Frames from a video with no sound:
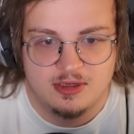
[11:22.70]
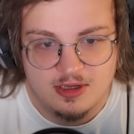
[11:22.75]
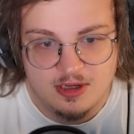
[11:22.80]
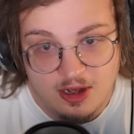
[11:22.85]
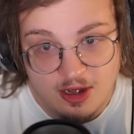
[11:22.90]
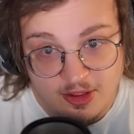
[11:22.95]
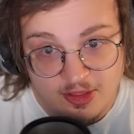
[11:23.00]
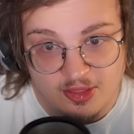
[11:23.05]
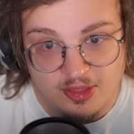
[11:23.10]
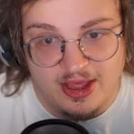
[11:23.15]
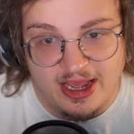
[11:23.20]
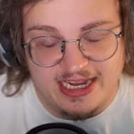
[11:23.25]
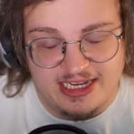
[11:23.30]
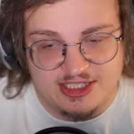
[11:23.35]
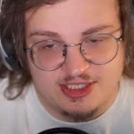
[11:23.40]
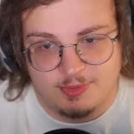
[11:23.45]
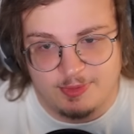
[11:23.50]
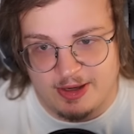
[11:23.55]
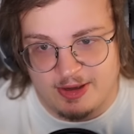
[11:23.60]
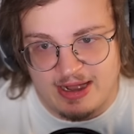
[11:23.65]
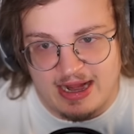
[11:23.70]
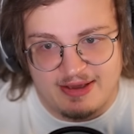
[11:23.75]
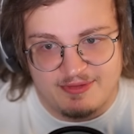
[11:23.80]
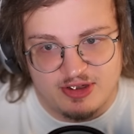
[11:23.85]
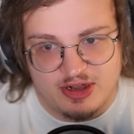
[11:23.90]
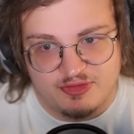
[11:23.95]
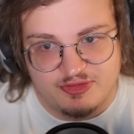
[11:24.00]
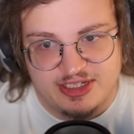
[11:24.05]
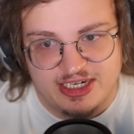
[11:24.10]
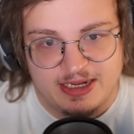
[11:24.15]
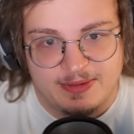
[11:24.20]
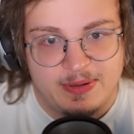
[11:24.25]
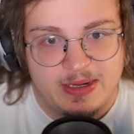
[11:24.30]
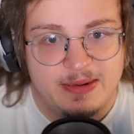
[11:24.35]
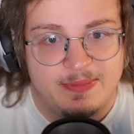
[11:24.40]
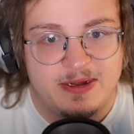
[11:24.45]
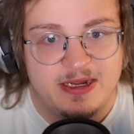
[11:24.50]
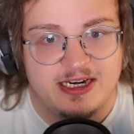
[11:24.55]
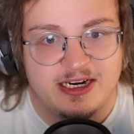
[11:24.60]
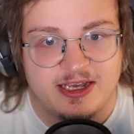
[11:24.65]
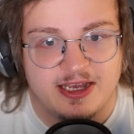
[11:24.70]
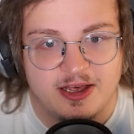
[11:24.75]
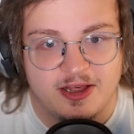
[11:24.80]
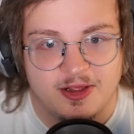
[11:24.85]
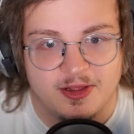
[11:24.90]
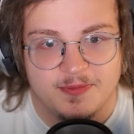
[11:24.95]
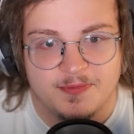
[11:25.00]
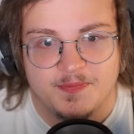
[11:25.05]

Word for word: Unless we don't have enough Dig PP to kill.